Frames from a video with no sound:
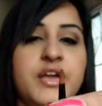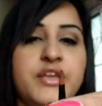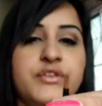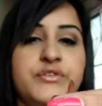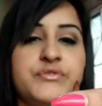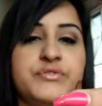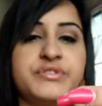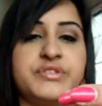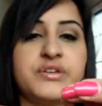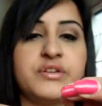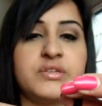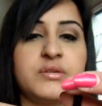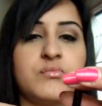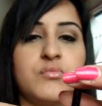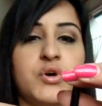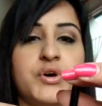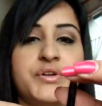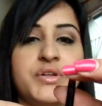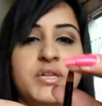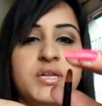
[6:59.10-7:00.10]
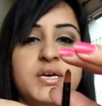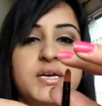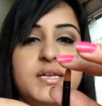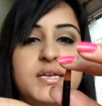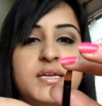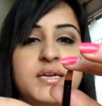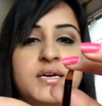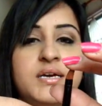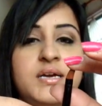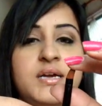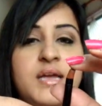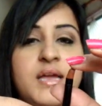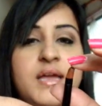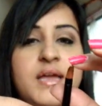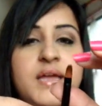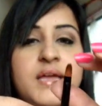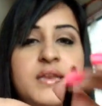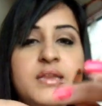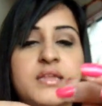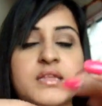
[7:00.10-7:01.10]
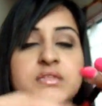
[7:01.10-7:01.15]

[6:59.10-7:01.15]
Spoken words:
I used it on a model earlier, and